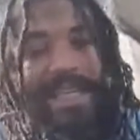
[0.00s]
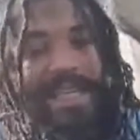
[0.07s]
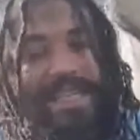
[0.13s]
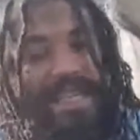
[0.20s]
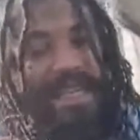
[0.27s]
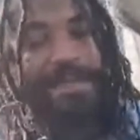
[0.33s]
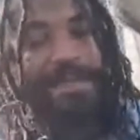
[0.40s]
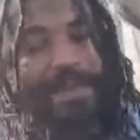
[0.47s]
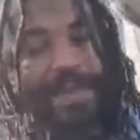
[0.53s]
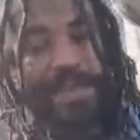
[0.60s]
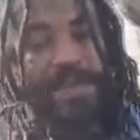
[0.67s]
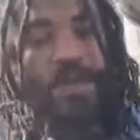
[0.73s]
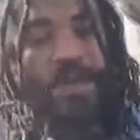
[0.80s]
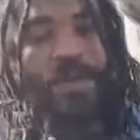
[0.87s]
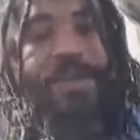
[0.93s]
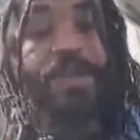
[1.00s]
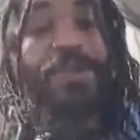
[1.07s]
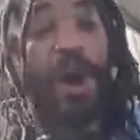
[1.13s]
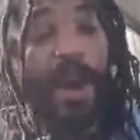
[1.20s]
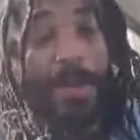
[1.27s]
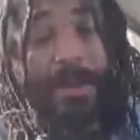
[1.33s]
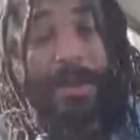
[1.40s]
Anything in the physical is the
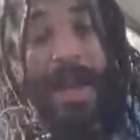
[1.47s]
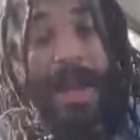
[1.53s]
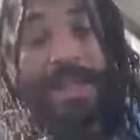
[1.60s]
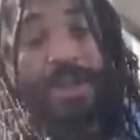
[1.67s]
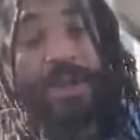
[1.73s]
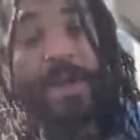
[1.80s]
dark magic